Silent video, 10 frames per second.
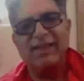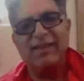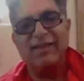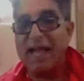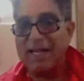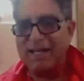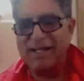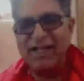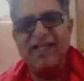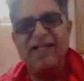Daniel
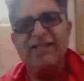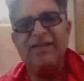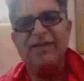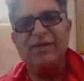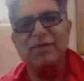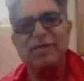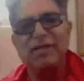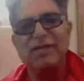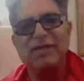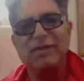Dennett, who
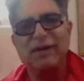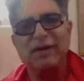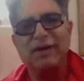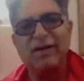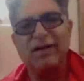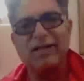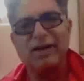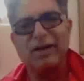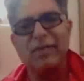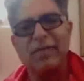believes we're all
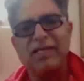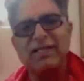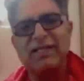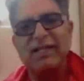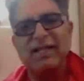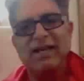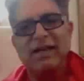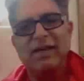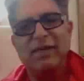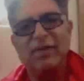zombies
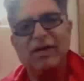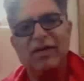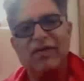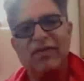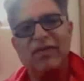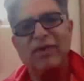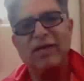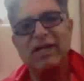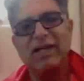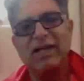without free
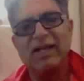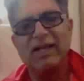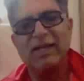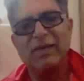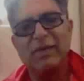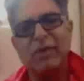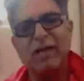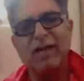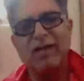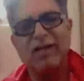will and that we're
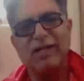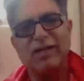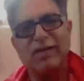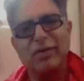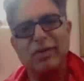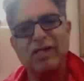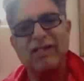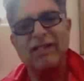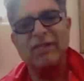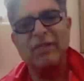biological
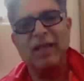robots,